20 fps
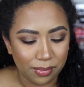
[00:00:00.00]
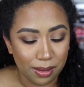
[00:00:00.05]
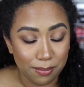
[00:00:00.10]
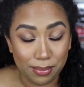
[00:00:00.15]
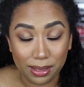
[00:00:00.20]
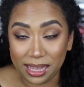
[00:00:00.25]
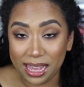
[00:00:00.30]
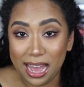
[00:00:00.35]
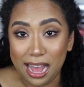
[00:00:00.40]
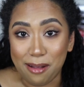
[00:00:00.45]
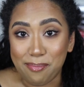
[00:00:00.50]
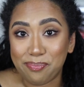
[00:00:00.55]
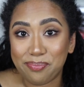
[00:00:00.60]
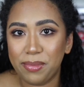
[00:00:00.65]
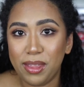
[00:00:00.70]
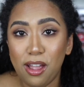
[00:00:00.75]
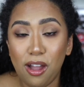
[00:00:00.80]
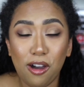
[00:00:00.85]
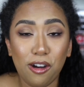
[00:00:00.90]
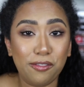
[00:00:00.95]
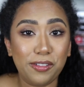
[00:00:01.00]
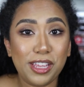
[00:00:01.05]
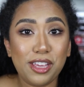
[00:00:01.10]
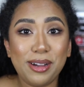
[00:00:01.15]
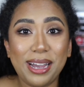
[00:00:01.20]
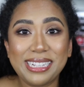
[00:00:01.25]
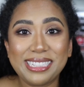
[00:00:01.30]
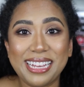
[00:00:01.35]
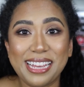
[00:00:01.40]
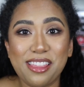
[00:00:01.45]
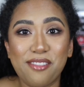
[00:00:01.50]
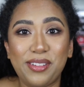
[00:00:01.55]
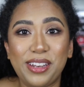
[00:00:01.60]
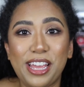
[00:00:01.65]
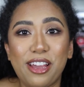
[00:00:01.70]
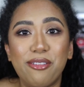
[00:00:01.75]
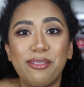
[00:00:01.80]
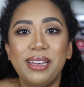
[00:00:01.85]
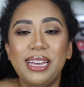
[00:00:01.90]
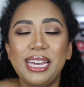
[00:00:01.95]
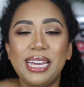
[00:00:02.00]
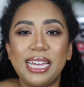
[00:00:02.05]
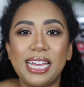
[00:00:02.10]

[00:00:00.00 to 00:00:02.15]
But yeah, hopefully you guys liked the video.